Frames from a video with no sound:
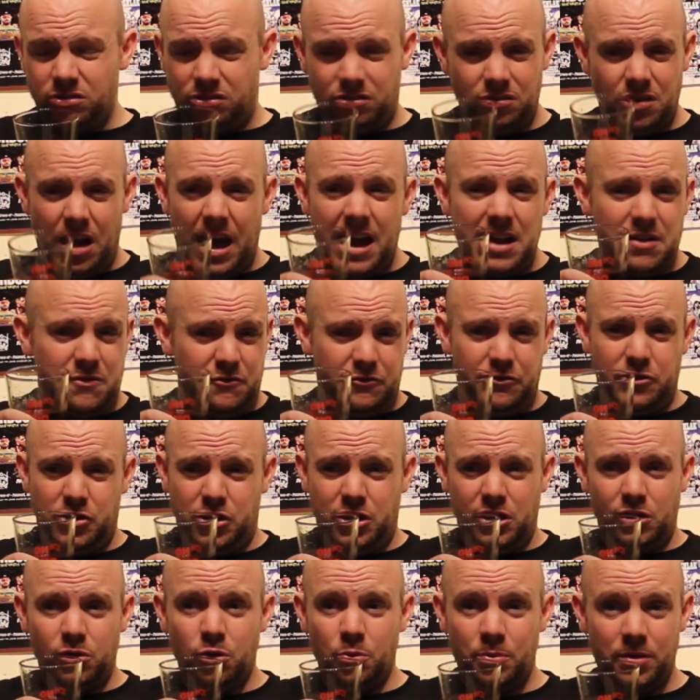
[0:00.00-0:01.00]
So I don't
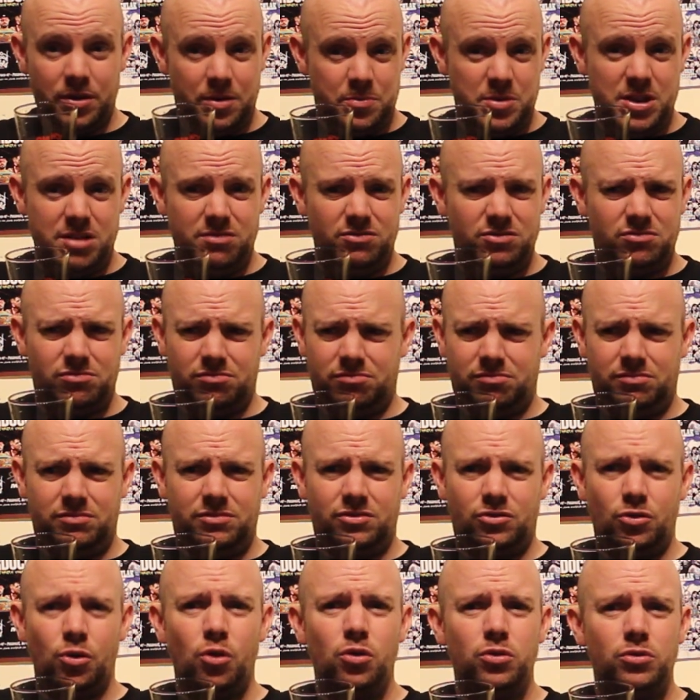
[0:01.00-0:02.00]
fucking know, but I mean,
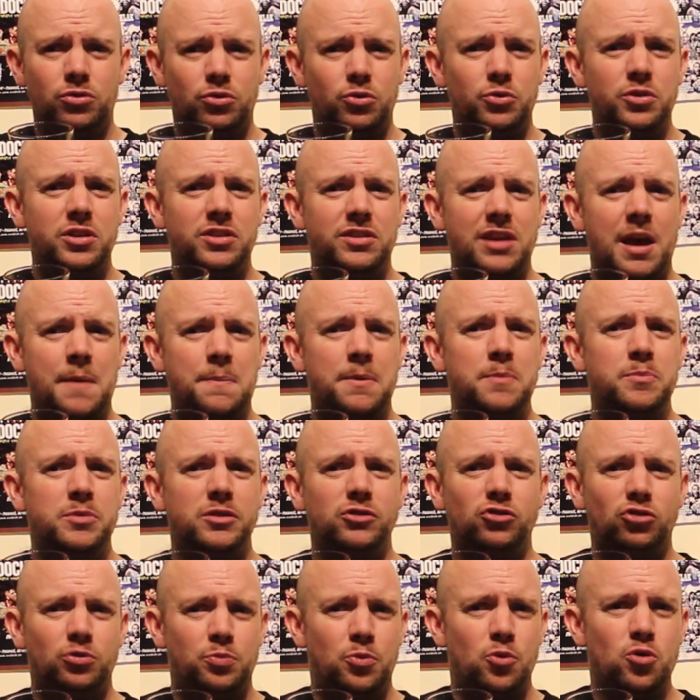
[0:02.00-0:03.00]
Tony Deppen
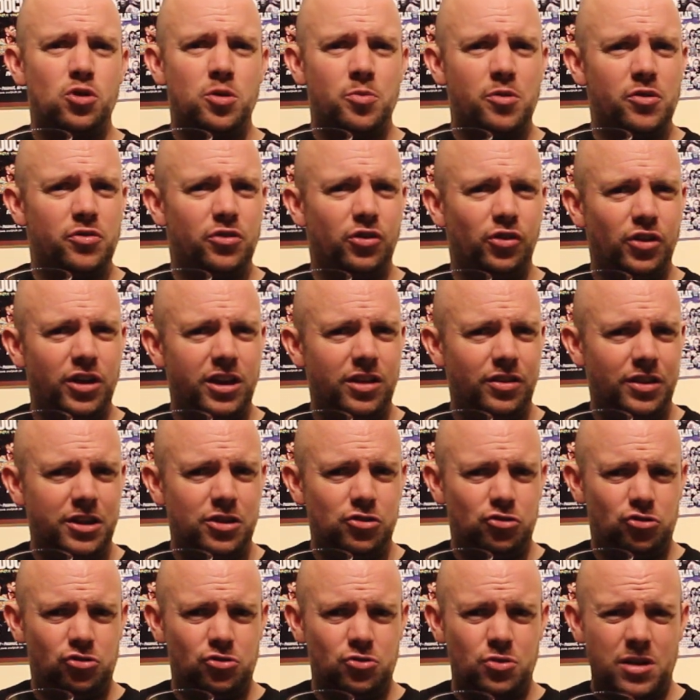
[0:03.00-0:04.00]
being spoke about in the Late
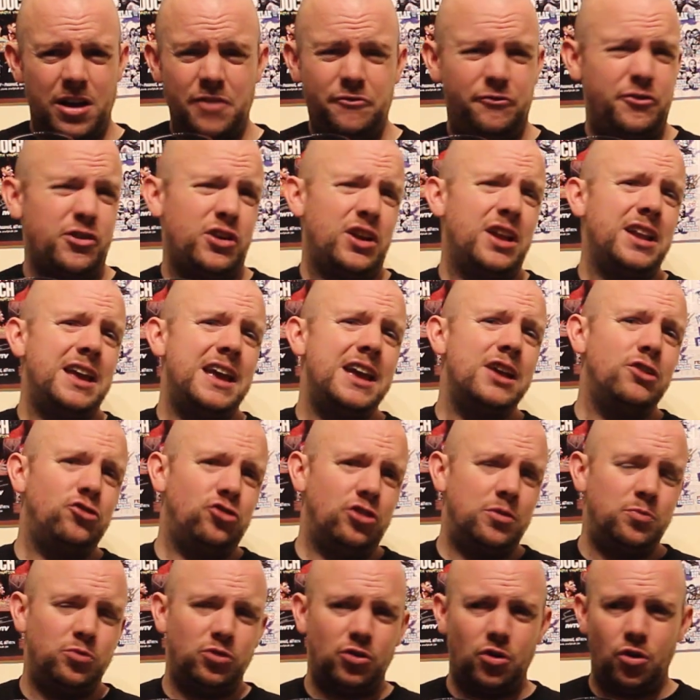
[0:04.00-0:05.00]
Late Show. I fucking hate
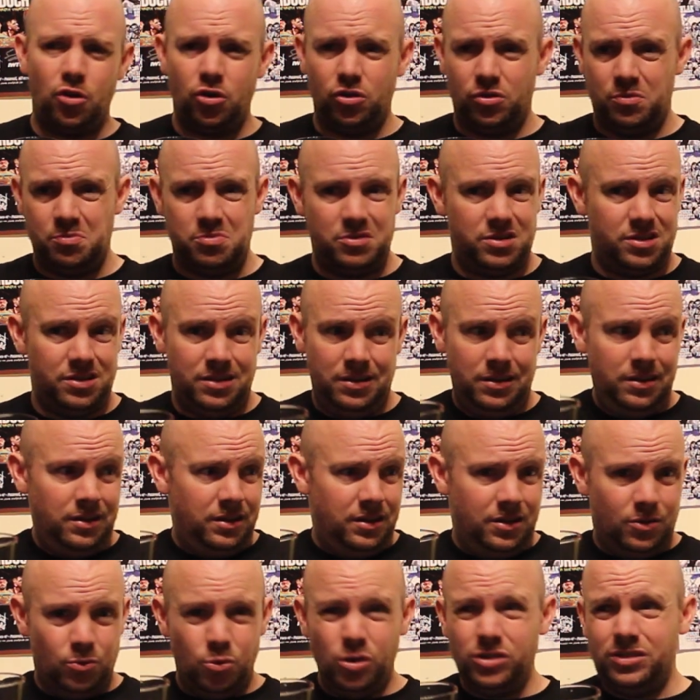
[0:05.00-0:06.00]
James Corden, but
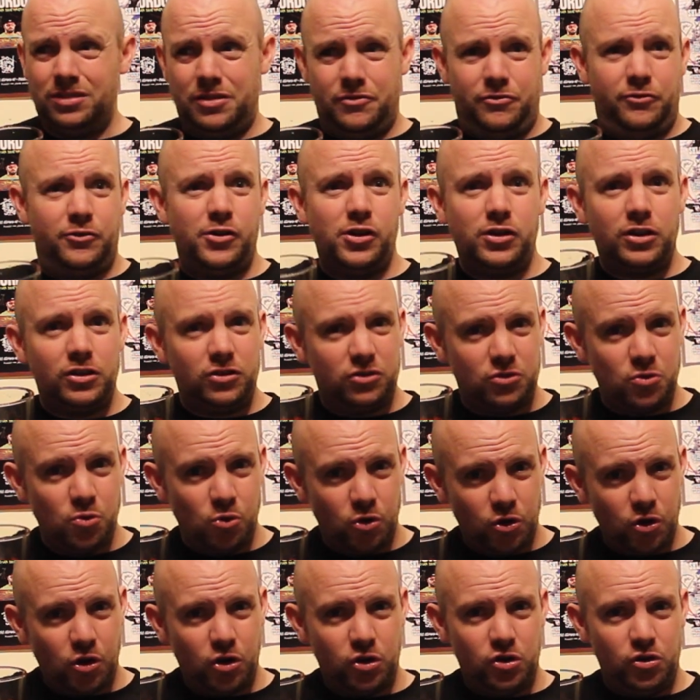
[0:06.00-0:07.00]
what the fuck is
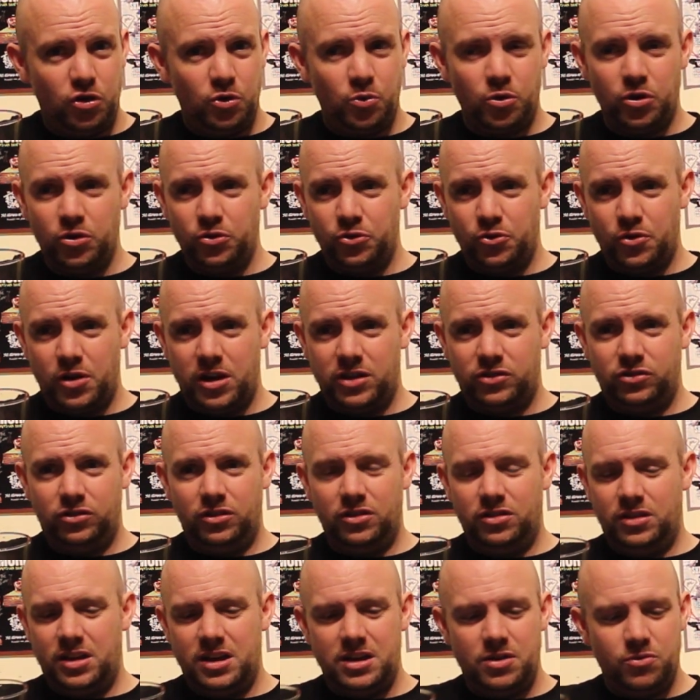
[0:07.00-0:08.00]
going on in the world of
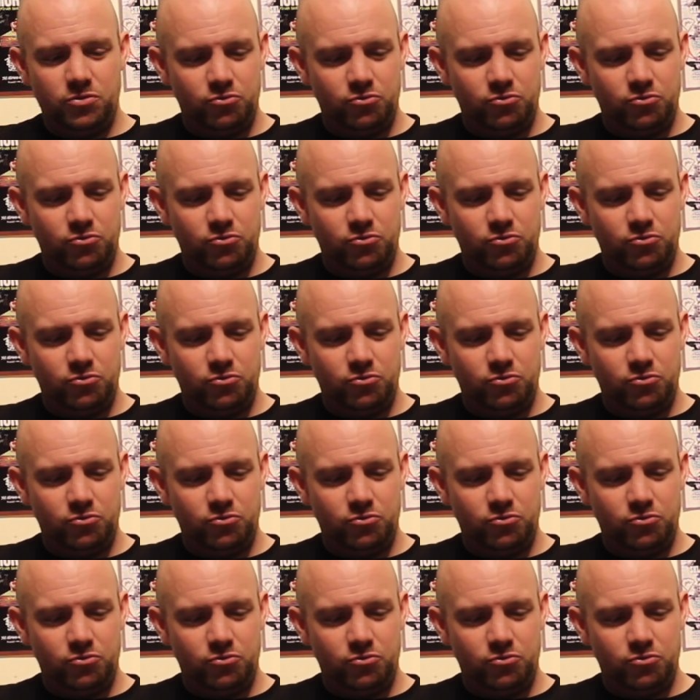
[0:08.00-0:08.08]
wrestling? Like,